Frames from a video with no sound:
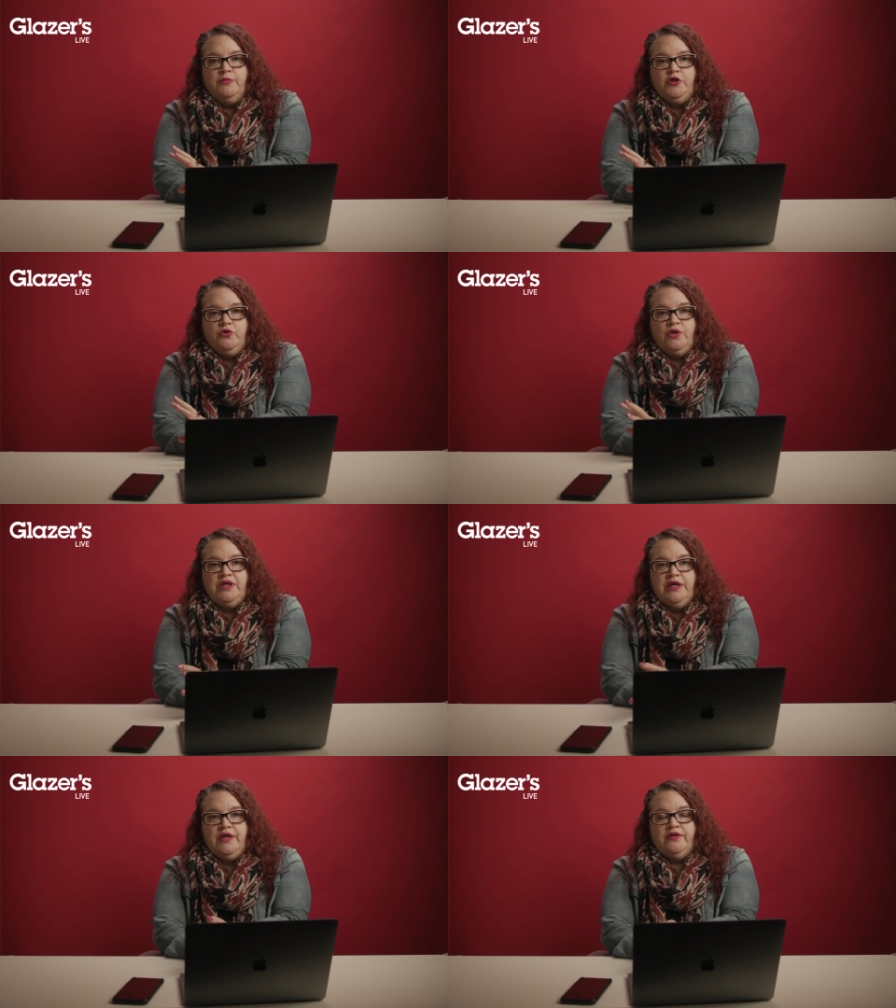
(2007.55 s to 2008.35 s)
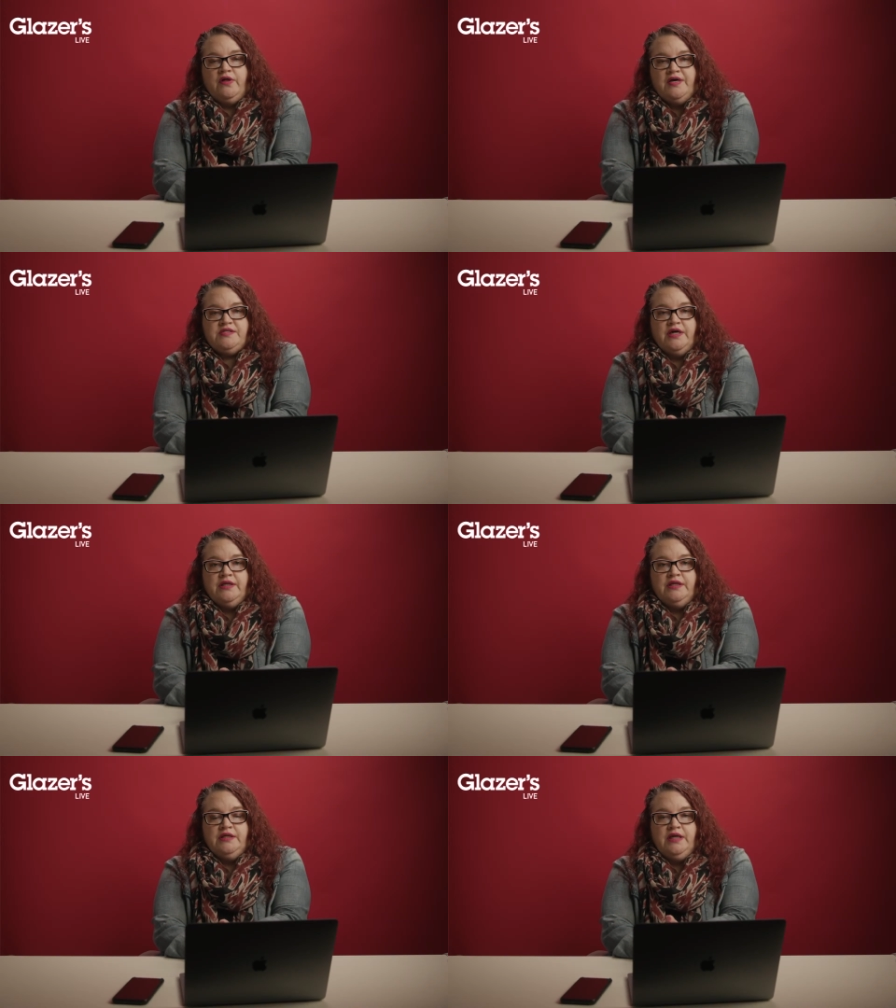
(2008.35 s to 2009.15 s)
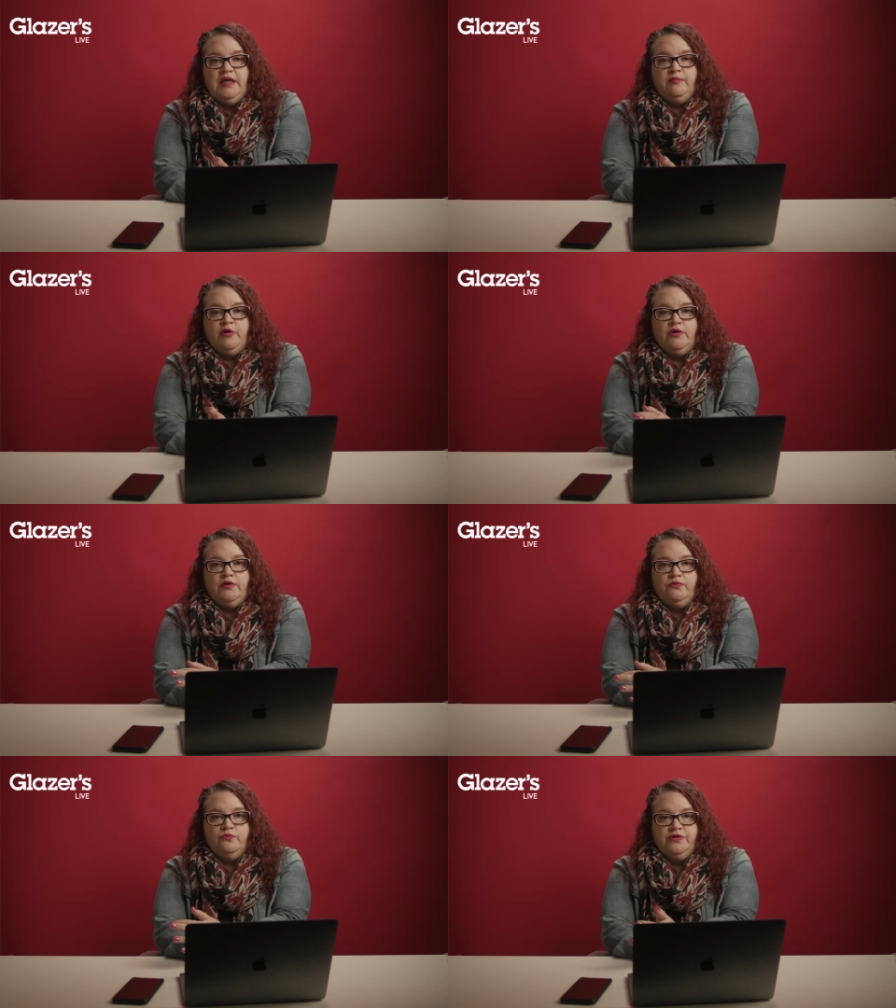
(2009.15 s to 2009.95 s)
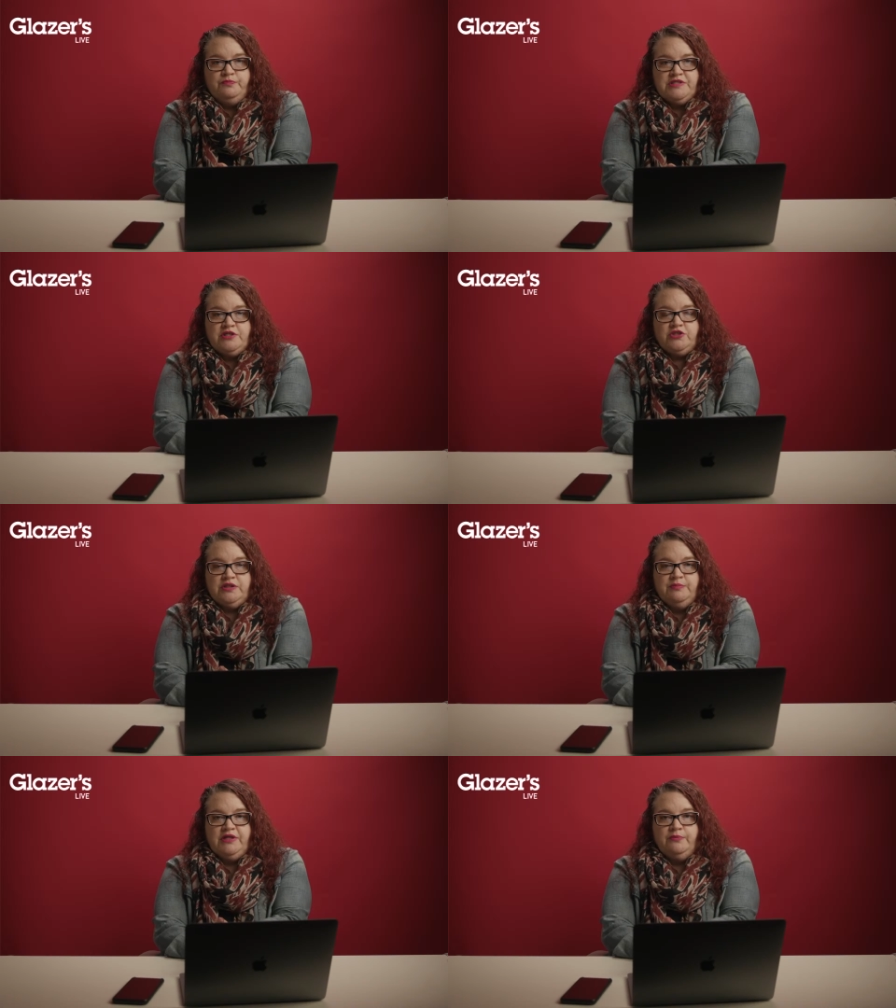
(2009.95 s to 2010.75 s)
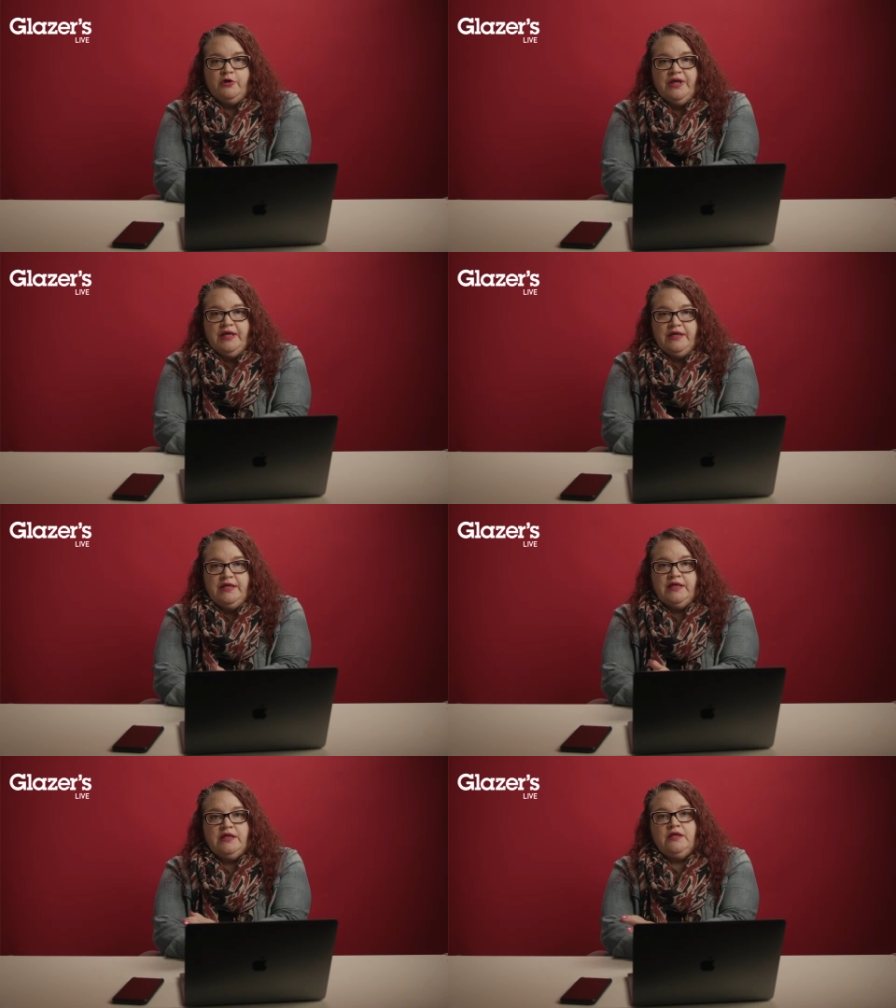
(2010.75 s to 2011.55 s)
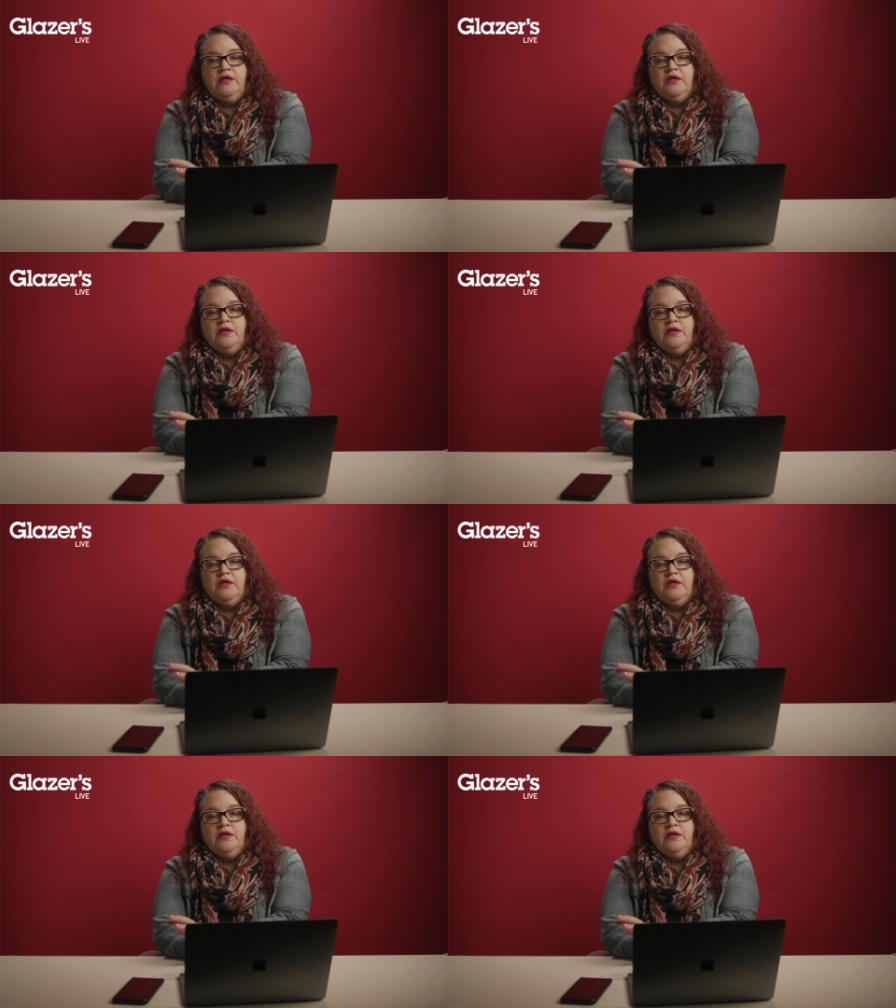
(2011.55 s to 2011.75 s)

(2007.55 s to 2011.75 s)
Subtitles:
you can get a lot done in camera with potentially minimal editing